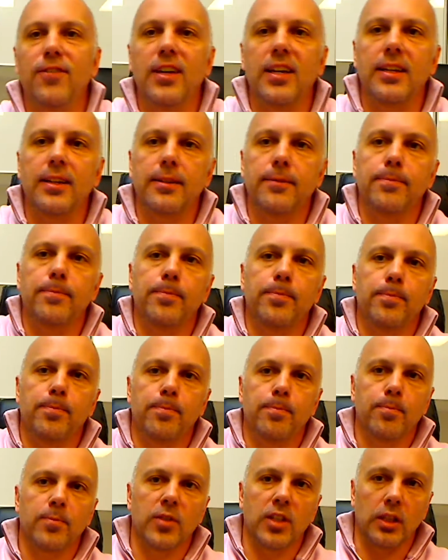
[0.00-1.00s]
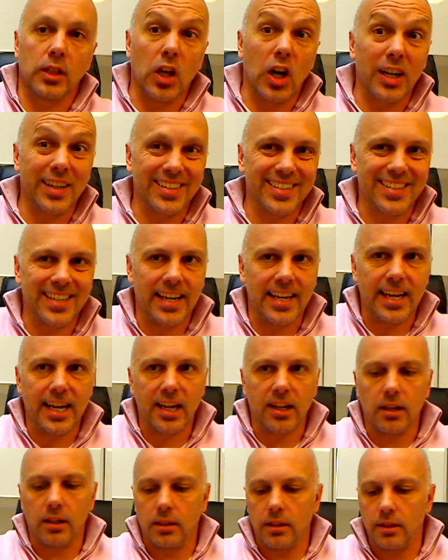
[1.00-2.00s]
fit the longest
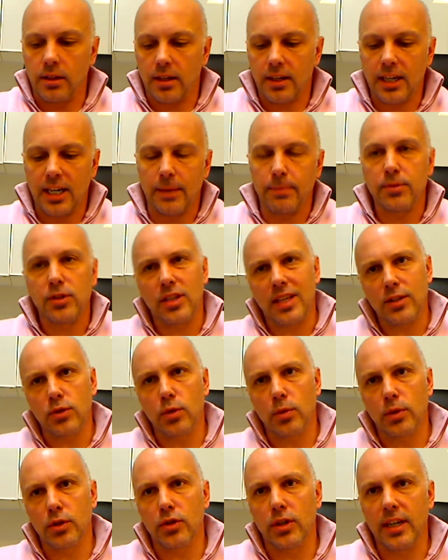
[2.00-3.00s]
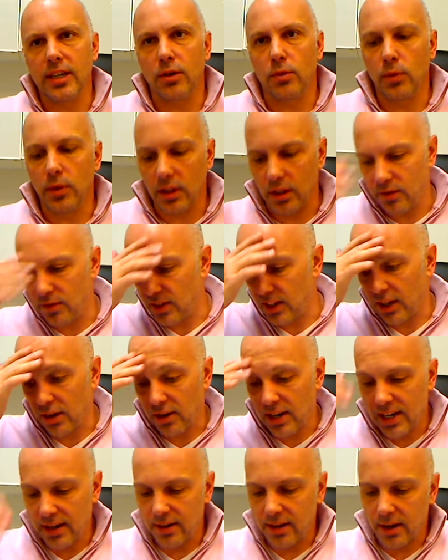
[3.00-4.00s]
diagonal in the cup. So that's what we're trying to really
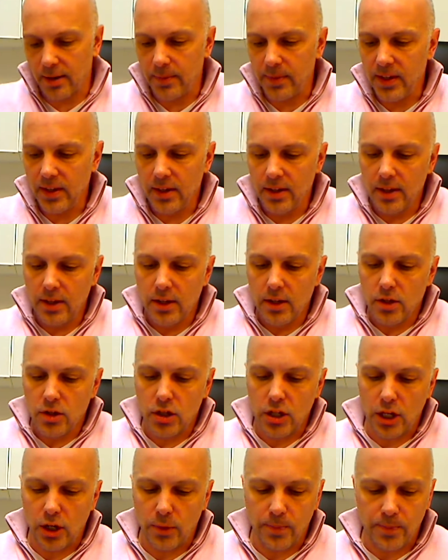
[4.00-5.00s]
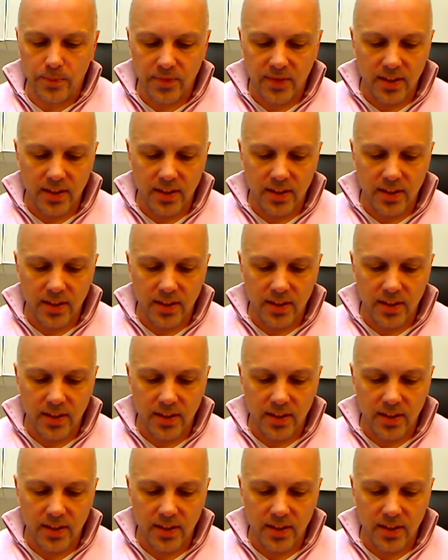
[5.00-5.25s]
figure out here. So